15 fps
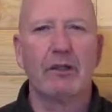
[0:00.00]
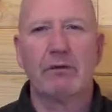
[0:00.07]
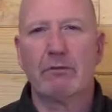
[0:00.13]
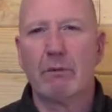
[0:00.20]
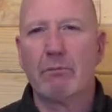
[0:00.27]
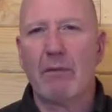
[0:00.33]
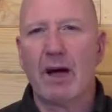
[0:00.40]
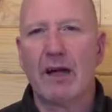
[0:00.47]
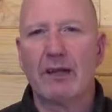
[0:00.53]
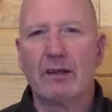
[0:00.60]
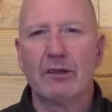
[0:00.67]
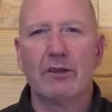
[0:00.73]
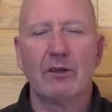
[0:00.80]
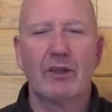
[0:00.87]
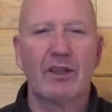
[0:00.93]
and
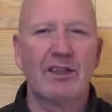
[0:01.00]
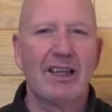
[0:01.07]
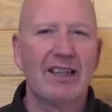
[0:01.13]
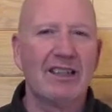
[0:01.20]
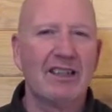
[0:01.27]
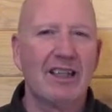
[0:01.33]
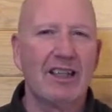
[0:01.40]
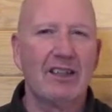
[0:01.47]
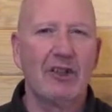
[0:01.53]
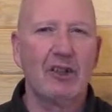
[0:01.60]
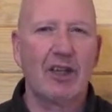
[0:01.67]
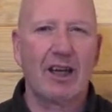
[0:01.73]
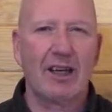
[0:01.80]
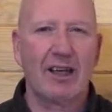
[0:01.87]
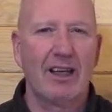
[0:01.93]
reminders so that they stay in
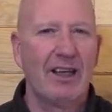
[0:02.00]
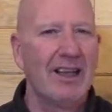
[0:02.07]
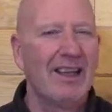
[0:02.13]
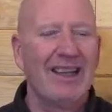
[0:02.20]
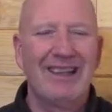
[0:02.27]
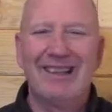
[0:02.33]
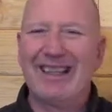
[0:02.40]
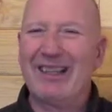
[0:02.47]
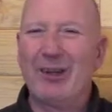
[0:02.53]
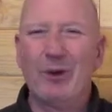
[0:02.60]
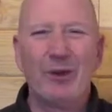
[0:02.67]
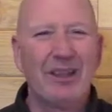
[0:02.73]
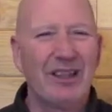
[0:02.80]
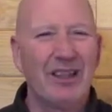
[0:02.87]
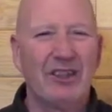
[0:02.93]
check, they
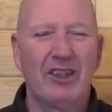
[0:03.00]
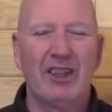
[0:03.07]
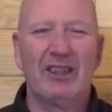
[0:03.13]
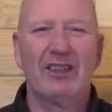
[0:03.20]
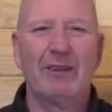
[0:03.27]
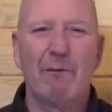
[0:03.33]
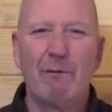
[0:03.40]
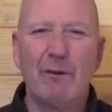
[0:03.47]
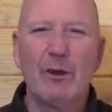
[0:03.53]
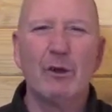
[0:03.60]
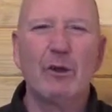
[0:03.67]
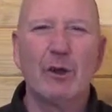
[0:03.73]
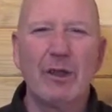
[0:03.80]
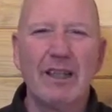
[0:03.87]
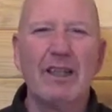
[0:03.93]
don't get a chance to
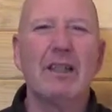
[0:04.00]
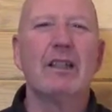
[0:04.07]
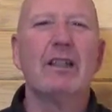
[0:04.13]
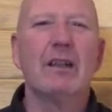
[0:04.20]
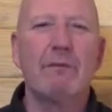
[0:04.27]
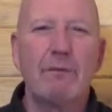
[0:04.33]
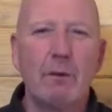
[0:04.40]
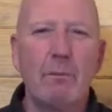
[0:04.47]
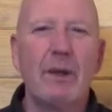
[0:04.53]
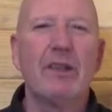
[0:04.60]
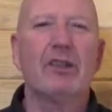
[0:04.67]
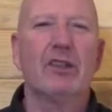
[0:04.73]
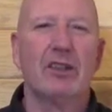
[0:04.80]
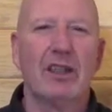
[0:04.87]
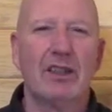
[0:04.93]
filter in
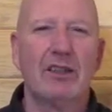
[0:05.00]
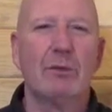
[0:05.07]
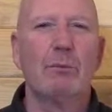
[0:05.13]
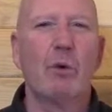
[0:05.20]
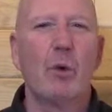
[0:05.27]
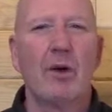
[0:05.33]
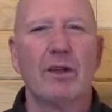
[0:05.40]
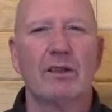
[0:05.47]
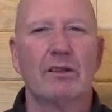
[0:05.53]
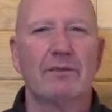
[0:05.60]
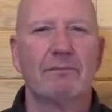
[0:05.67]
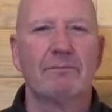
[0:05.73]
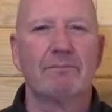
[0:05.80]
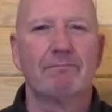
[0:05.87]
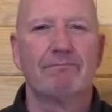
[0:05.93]
information that's important.
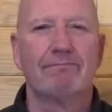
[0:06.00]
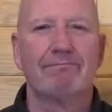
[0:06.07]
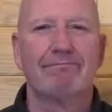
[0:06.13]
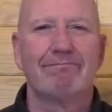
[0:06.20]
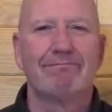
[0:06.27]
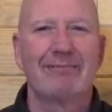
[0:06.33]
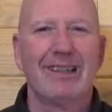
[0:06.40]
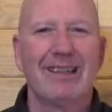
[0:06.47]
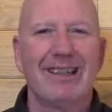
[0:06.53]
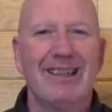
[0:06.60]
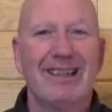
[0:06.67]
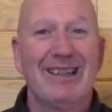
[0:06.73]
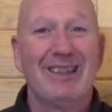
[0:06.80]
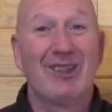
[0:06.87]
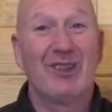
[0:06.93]

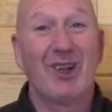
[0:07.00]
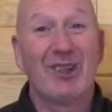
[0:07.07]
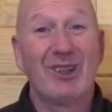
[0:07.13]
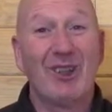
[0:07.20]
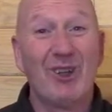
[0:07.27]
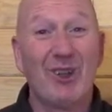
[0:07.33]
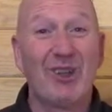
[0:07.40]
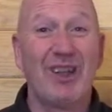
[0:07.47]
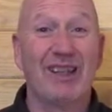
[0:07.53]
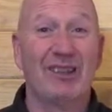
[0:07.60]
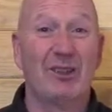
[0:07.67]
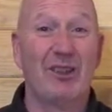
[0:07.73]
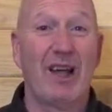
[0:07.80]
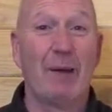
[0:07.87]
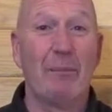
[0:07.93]
It starts to look like
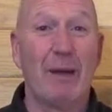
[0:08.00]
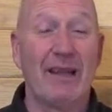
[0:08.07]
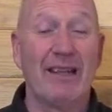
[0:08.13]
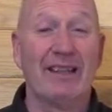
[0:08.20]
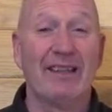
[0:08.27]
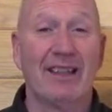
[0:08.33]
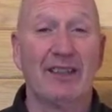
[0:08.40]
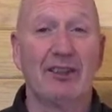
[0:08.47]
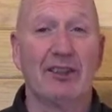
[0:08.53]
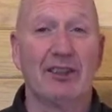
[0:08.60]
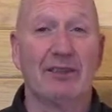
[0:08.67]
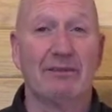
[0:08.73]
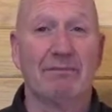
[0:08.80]
they're not paying attention.